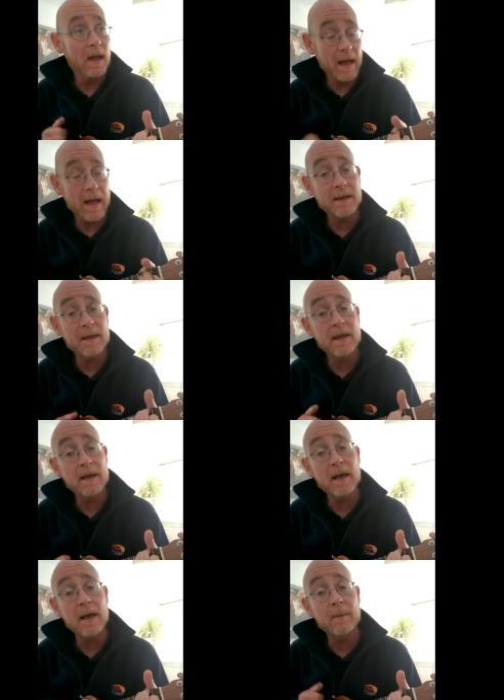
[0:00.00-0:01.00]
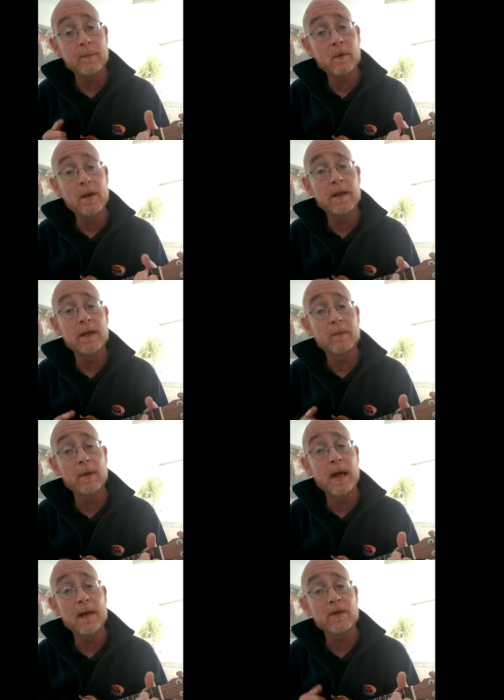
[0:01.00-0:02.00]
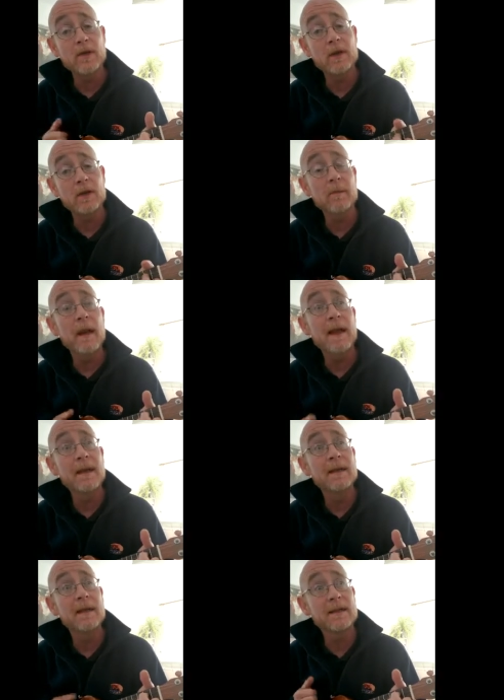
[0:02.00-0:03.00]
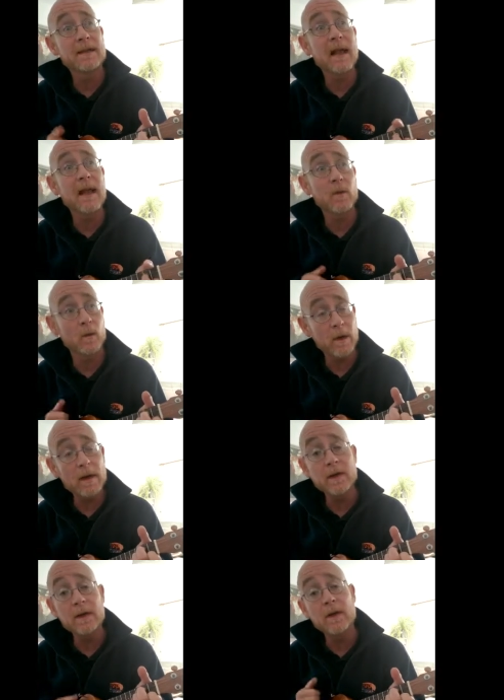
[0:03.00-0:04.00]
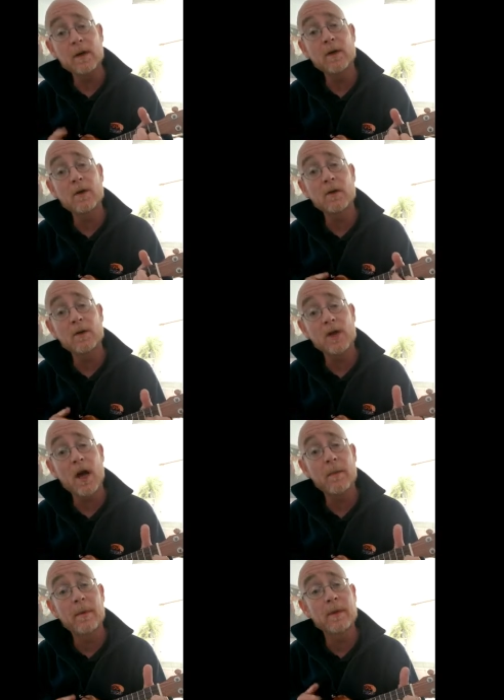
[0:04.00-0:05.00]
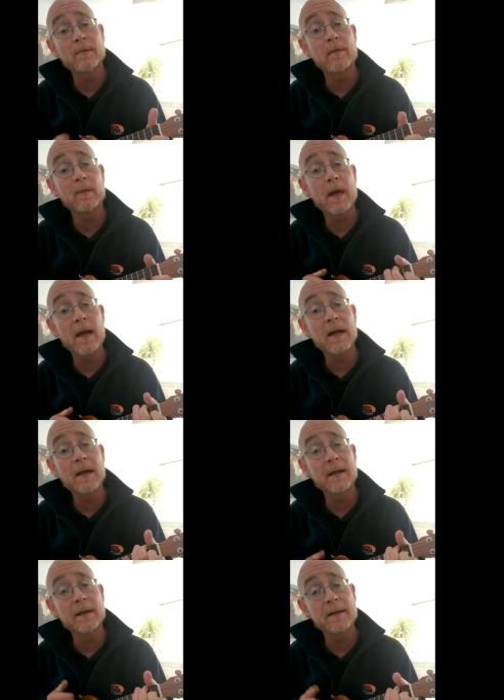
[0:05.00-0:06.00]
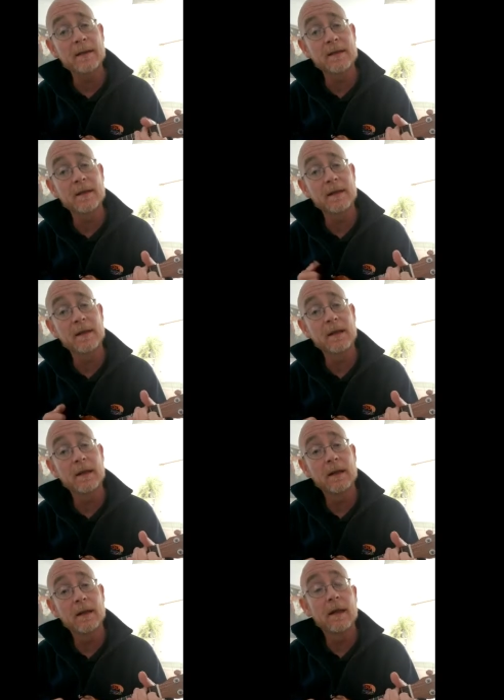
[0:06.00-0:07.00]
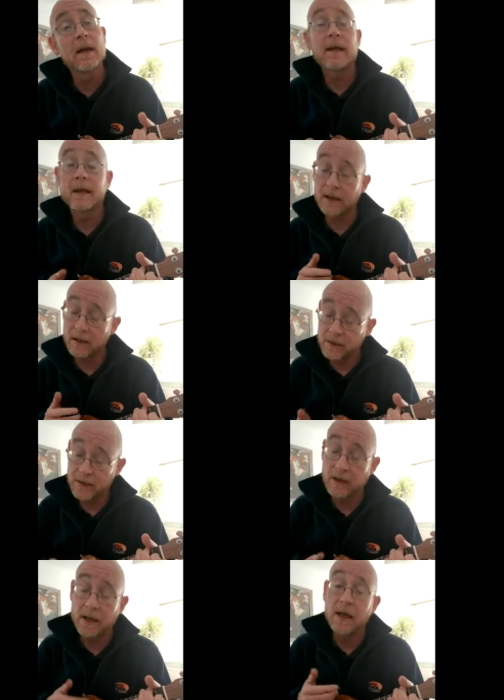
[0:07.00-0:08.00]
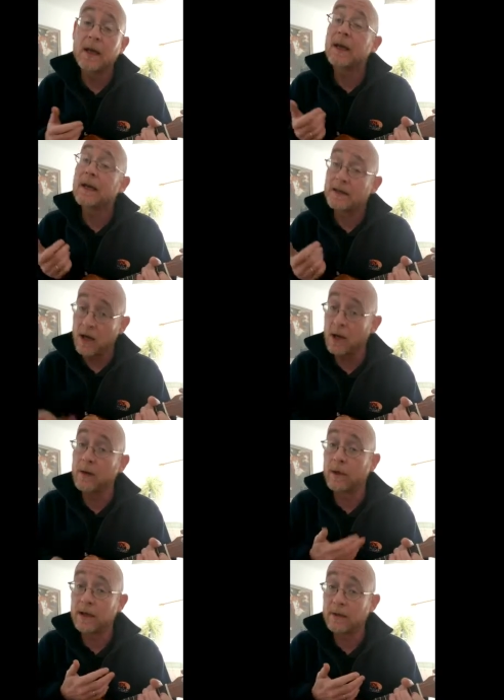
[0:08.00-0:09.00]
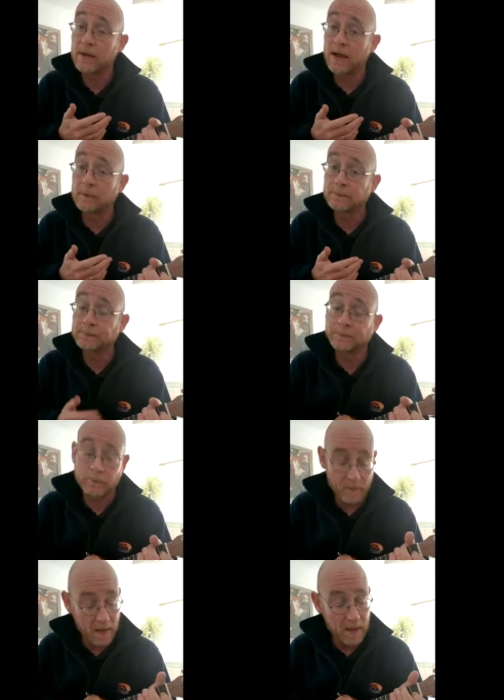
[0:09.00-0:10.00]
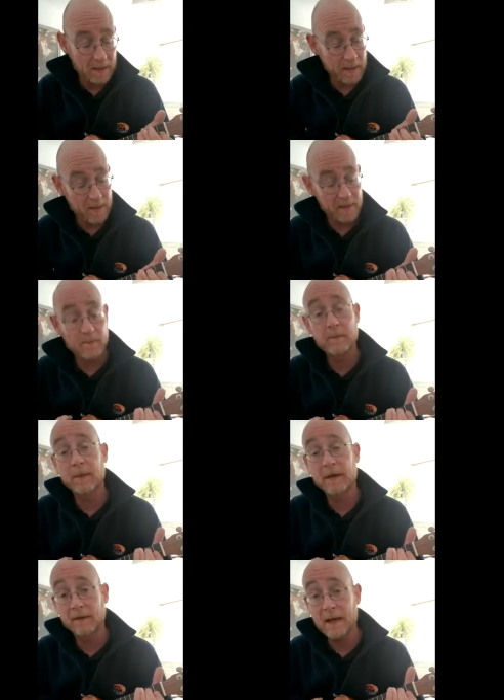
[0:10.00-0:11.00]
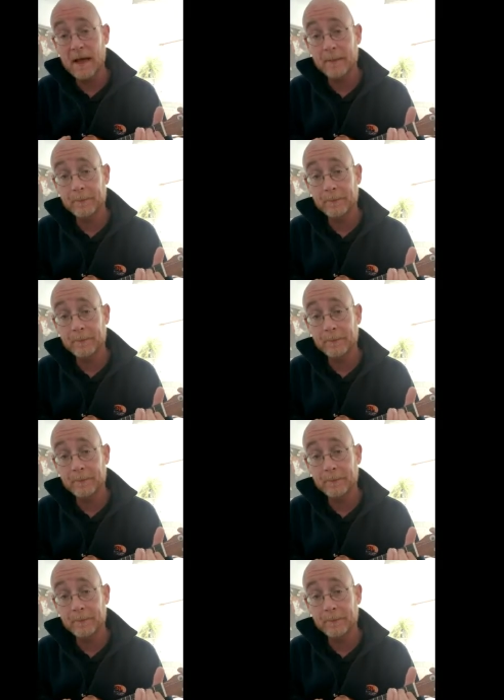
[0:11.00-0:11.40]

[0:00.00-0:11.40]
Ended up with a blind drunk man It's like window shopping for blinds Then it goes to it's a Heartbreak Hotel. And that is B flat,